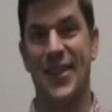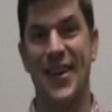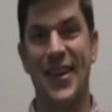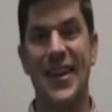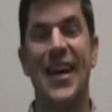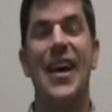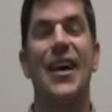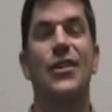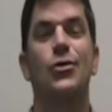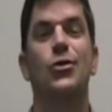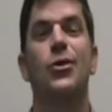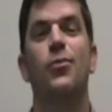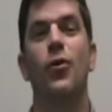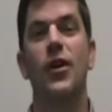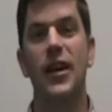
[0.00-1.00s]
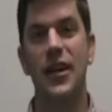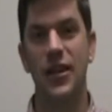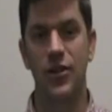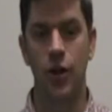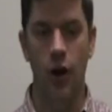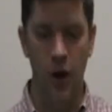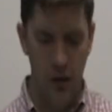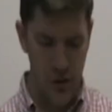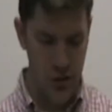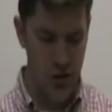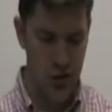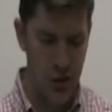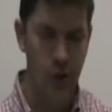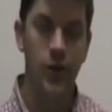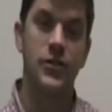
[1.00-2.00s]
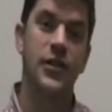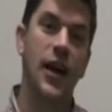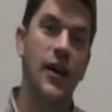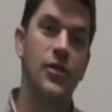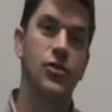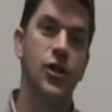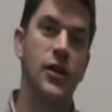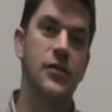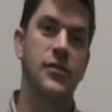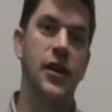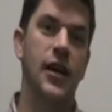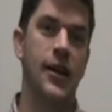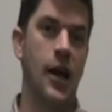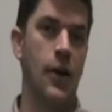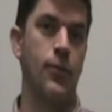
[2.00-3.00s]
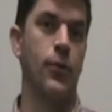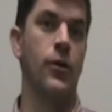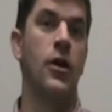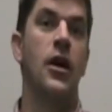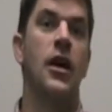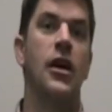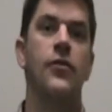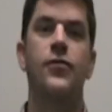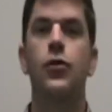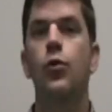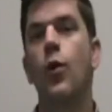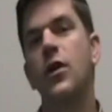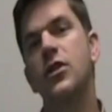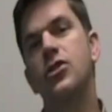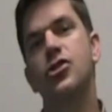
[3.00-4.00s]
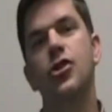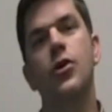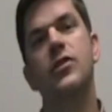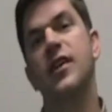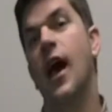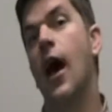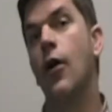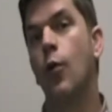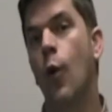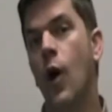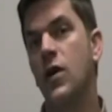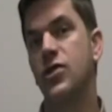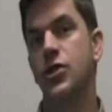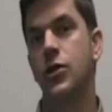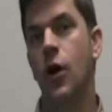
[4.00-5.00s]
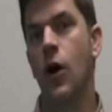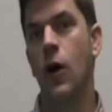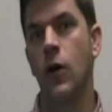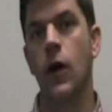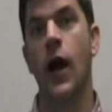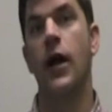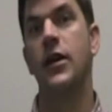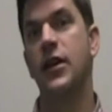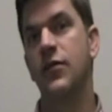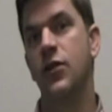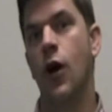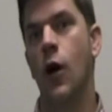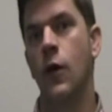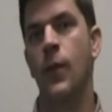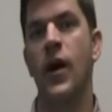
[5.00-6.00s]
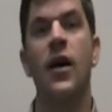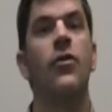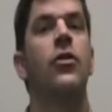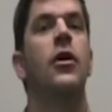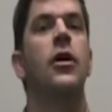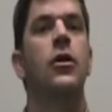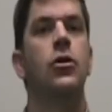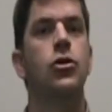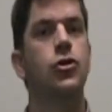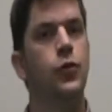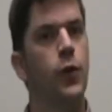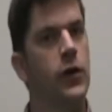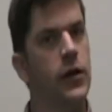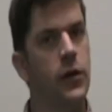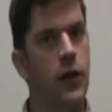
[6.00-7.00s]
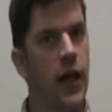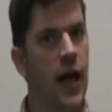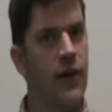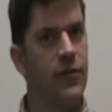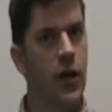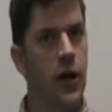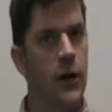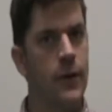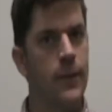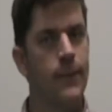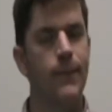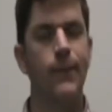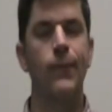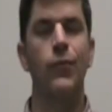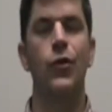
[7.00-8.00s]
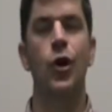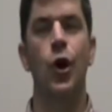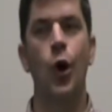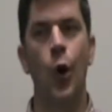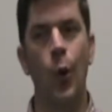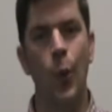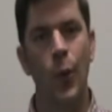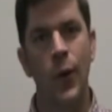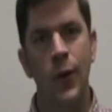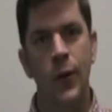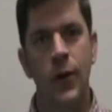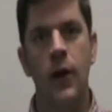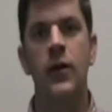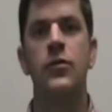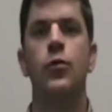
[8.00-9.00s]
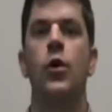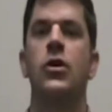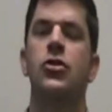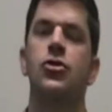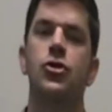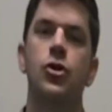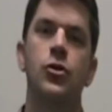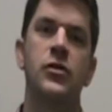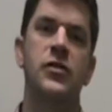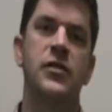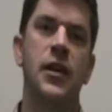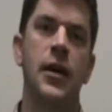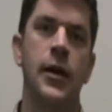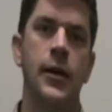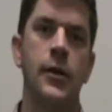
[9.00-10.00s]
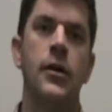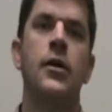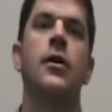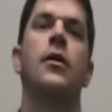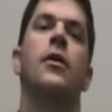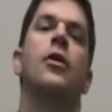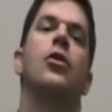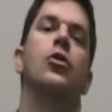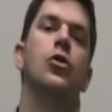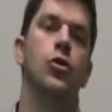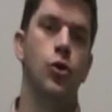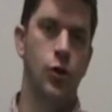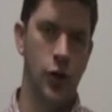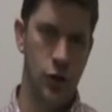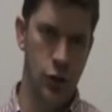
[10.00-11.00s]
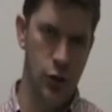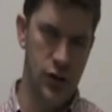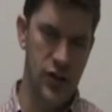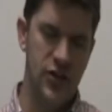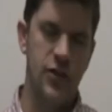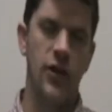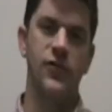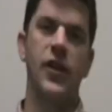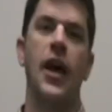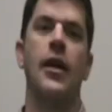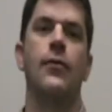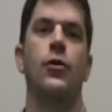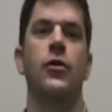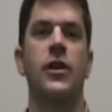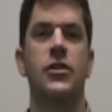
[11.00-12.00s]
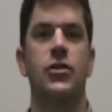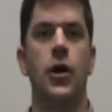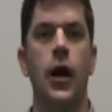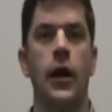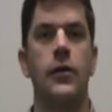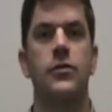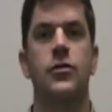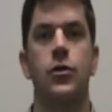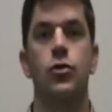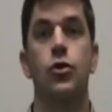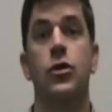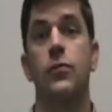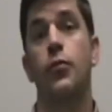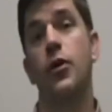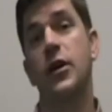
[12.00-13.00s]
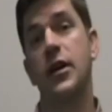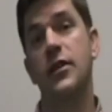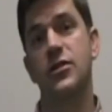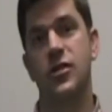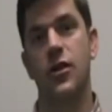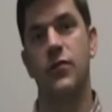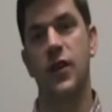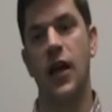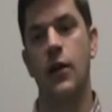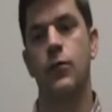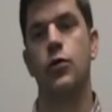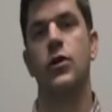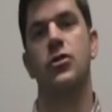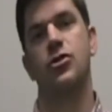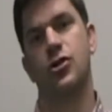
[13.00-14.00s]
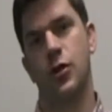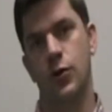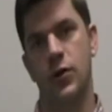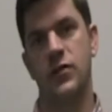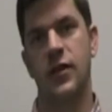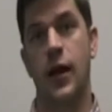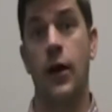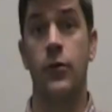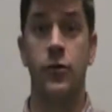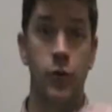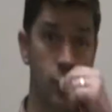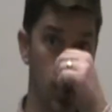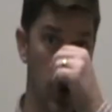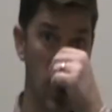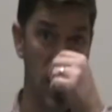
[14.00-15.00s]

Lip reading: Okay, you could bring in a doll and show us how to change that diaper. If you wanted to show us how to wash a dog or how to give a dog a bath, could you bring in a live dog? No. Okay, what could you do instead? You could use a stuffed animal, that's right. So you could bring in a stuffed animal and show us how to